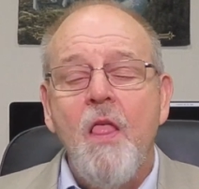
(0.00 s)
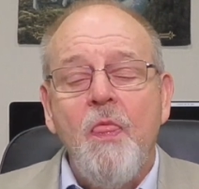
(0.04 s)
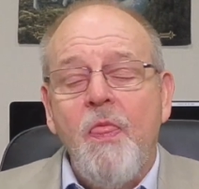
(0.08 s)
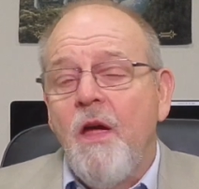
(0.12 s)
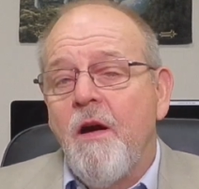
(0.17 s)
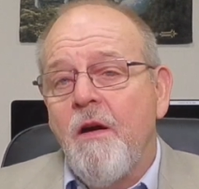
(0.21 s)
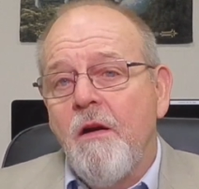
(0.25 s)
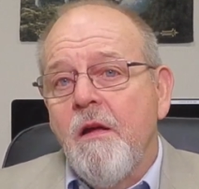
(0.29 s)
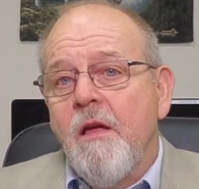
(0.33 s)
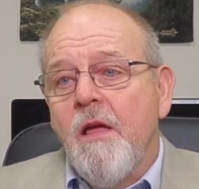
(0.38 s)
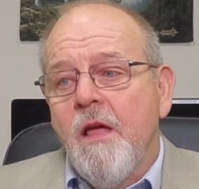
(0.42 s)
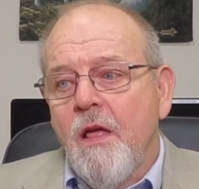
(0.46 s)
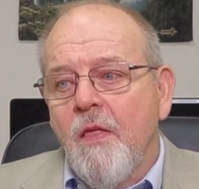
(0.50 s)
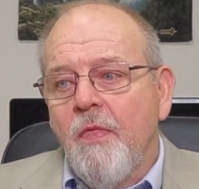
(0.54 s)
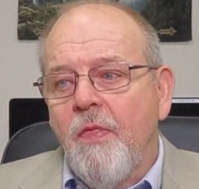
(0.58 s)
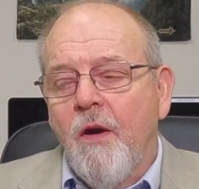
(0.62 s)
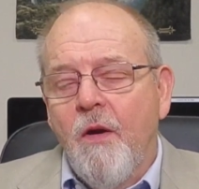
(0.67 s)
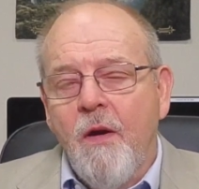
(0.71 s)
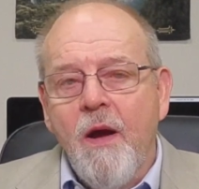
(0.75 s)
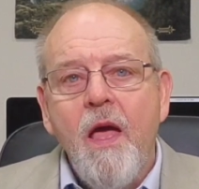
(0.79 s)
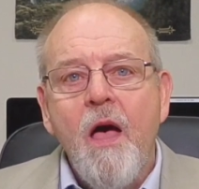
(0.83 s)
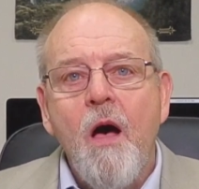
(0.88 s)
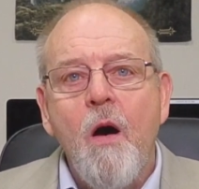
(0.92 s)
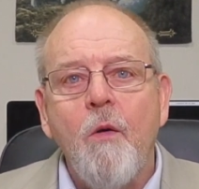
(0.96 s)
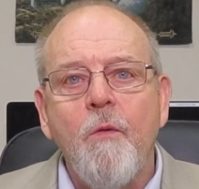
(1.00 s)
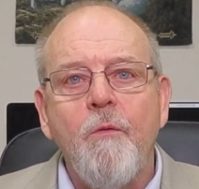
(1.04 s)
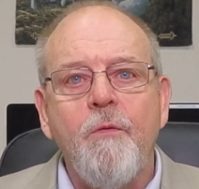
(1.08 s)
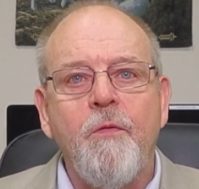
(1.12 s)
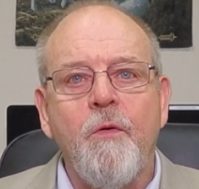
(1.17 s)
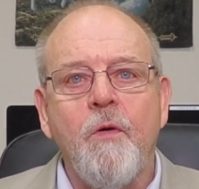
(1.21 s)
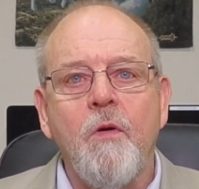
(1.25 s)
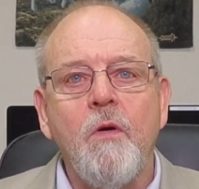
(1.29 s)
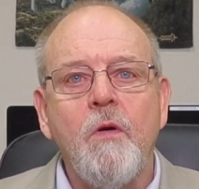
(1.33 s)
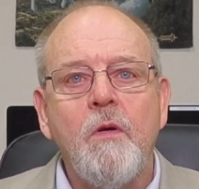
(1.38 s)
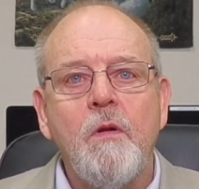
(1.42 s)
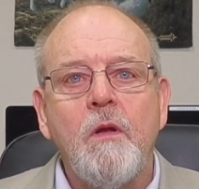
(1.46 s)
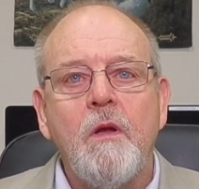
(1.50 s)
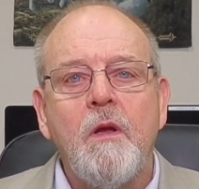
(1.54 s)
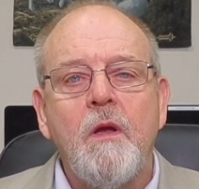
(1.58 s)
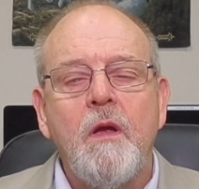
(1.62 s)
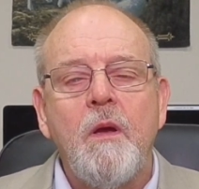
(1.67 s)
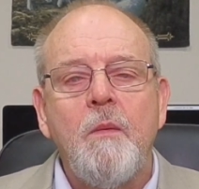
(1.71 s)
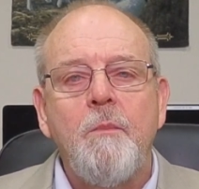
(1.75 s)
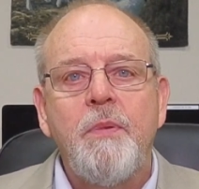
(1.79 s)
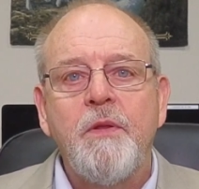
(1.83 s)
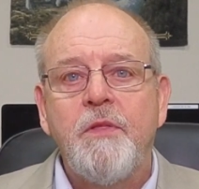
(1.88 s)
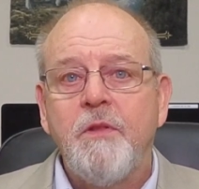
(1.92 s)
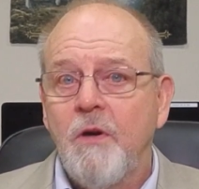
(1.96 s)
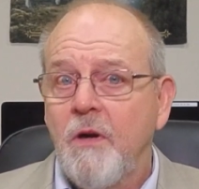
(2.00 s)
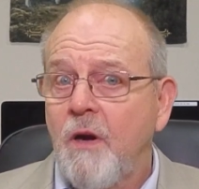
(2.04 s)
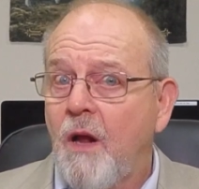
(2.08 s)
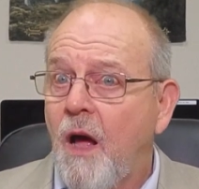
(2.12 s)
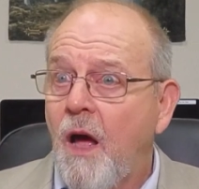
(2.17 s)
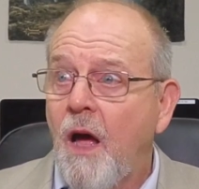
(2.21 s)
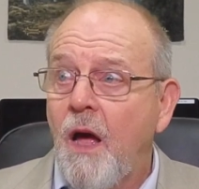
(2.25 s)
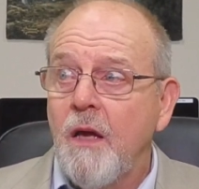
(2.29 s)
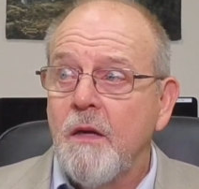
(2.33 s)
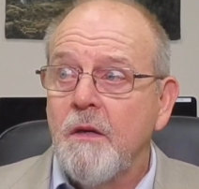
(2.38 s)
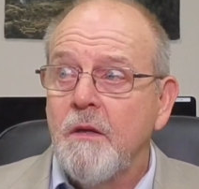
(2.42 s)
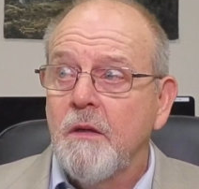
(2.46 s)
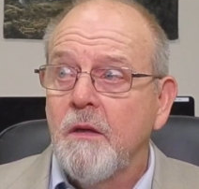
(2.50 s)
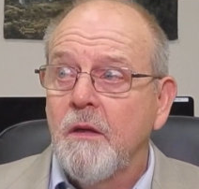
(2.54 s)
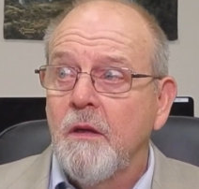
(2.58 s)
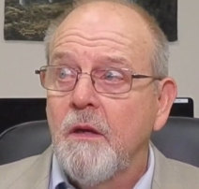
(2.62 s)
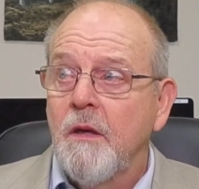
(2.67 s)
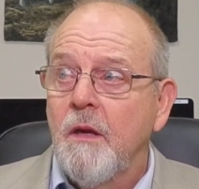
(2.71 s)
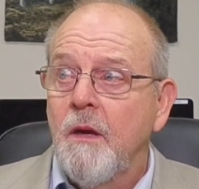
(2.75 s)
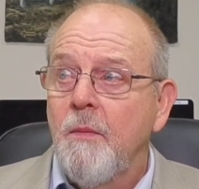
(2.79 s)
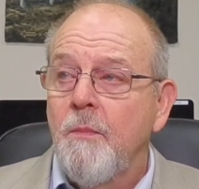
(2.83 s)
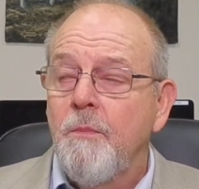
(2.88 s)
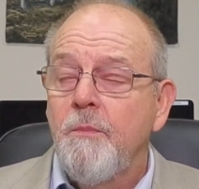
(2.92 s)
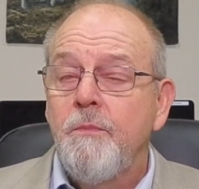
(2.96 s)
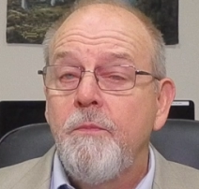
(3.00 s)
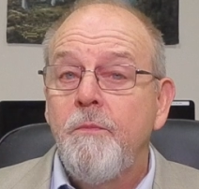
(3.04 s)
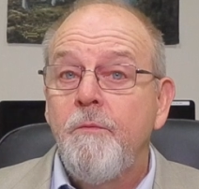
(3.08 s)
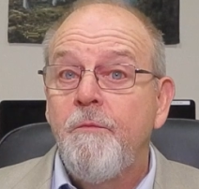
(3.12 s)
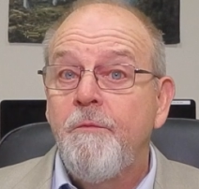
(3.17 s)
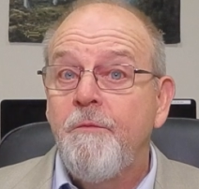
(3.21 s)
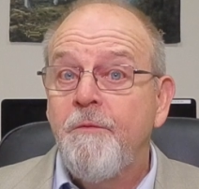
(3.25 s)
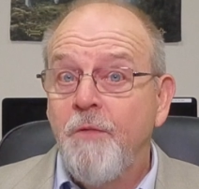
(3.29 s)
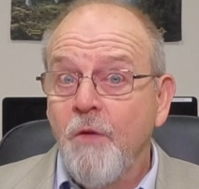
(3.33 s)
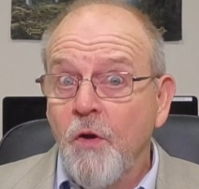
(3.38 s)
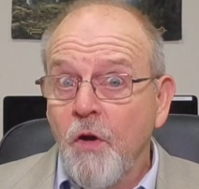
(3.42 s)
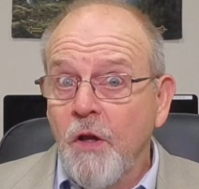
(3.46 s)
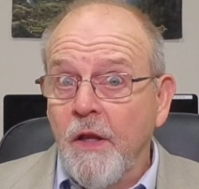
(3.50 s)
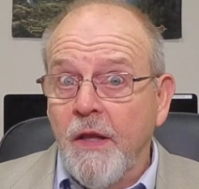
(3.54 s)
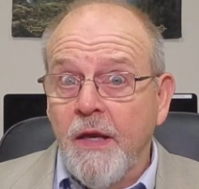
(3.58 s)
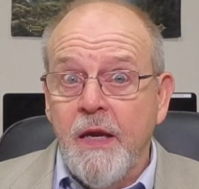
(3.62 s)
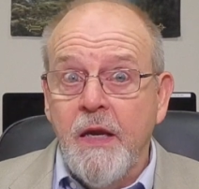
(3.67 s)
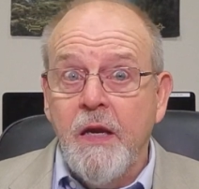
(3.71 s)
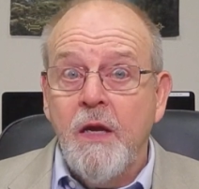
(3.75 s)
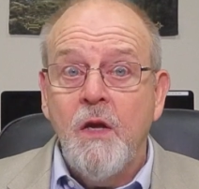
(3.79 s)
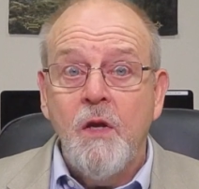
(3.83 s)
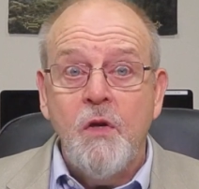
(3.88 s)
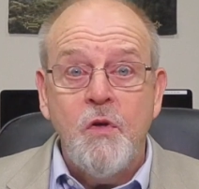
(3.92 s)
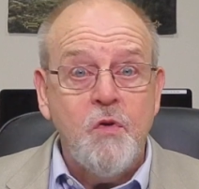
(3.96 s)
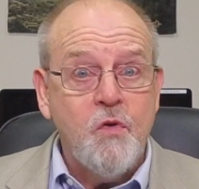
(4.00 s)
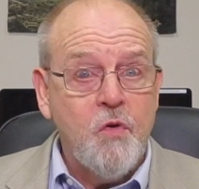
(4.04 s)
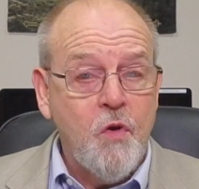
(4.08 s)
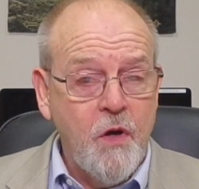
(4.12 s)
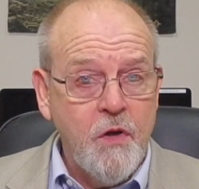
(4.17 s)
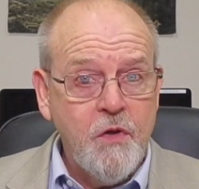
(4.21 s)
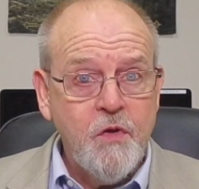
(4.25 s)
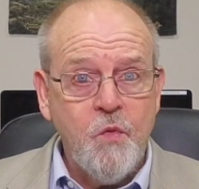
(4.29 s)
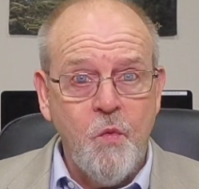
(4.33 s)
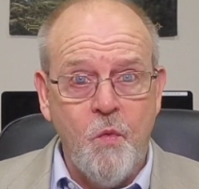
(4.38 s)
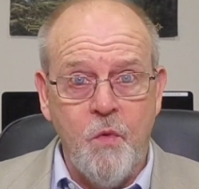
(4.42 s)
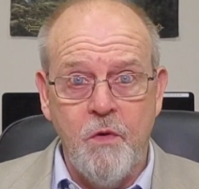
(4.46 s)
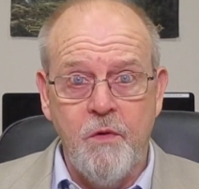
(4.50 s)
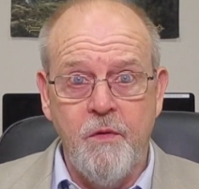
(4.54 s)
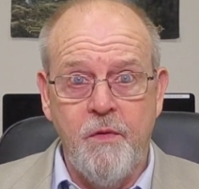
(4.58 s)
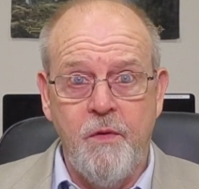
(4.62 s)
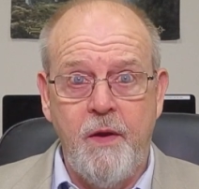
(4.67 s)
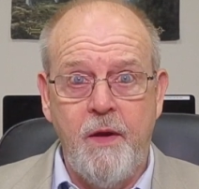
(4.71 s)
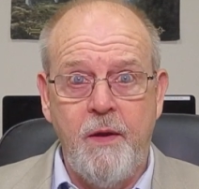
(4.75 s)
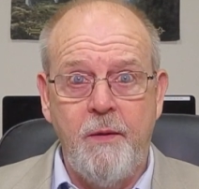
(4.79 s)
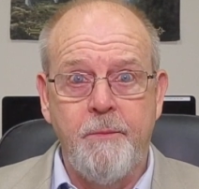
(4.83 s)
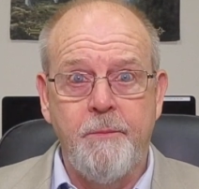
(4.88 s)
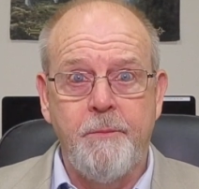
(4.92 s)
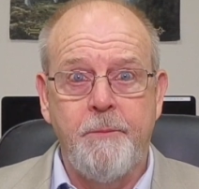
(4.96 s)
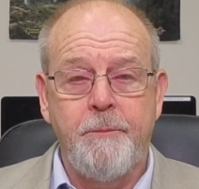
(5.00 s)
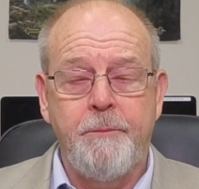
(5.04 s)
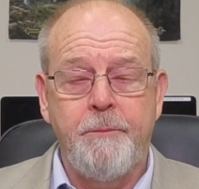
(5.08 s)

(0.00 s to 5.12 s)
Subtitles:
They're helpful, but they're not fully trustworthy.